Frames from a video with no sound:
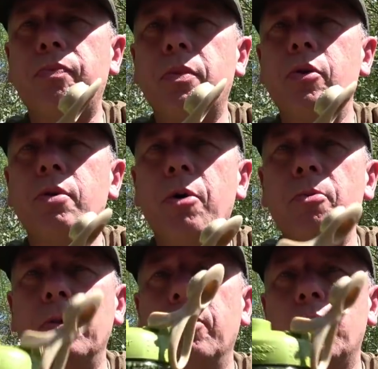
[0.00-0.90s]
At the
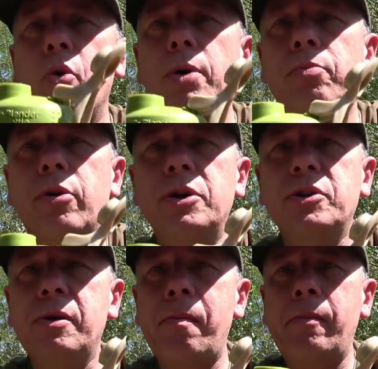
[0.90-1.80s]
moment I'm quite
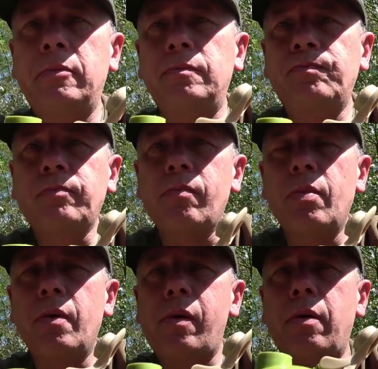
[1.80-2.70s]
impressed.
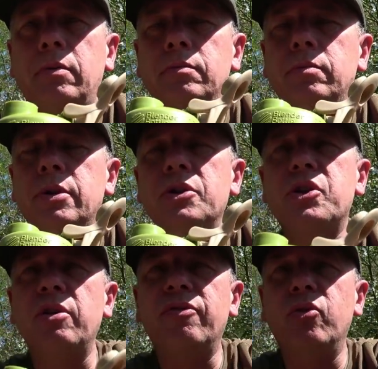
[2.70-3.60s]
But they
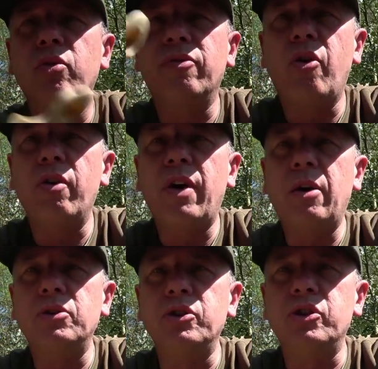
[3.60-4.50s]
say 4 to 5
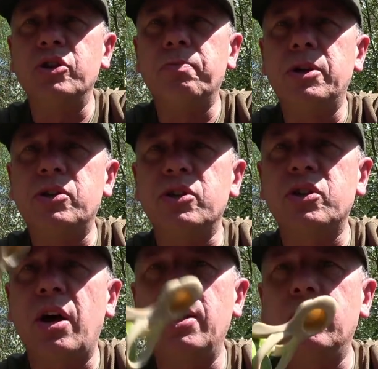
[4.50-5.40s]
hours you should be
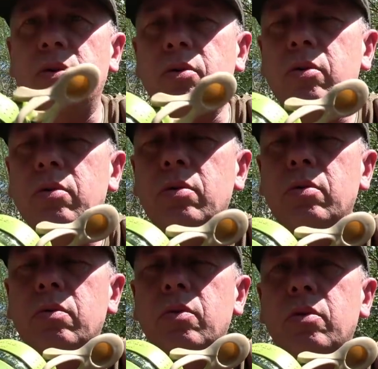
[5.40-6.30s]
sustained
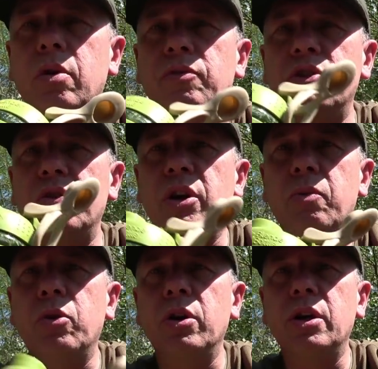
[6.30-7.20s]
after
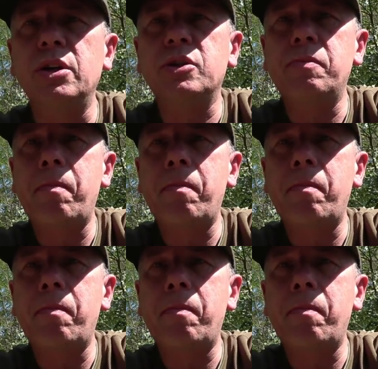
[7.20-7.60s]
drinking one of these.